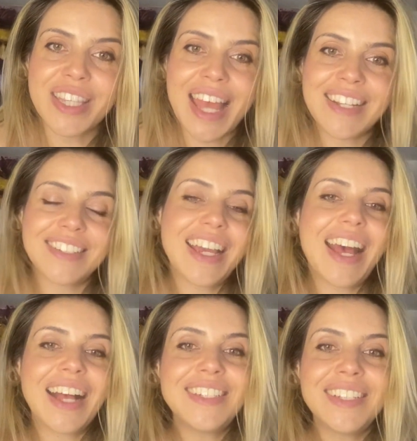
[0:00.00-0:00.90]
And
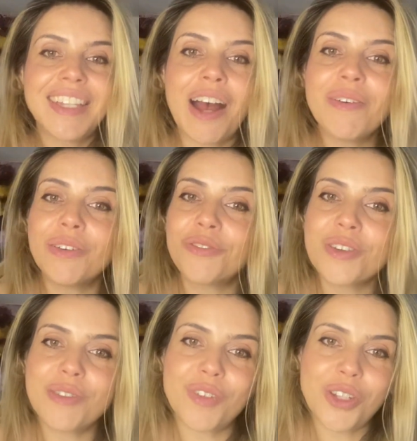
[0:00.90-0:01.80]
until now, in the
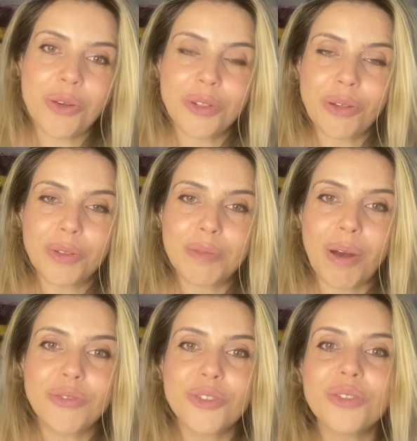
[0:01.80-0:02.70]
first video, we talked
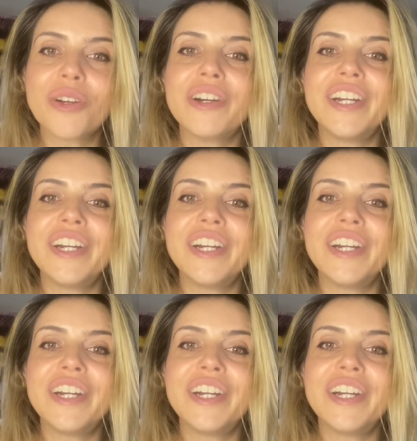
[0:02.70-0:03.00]
about sugar,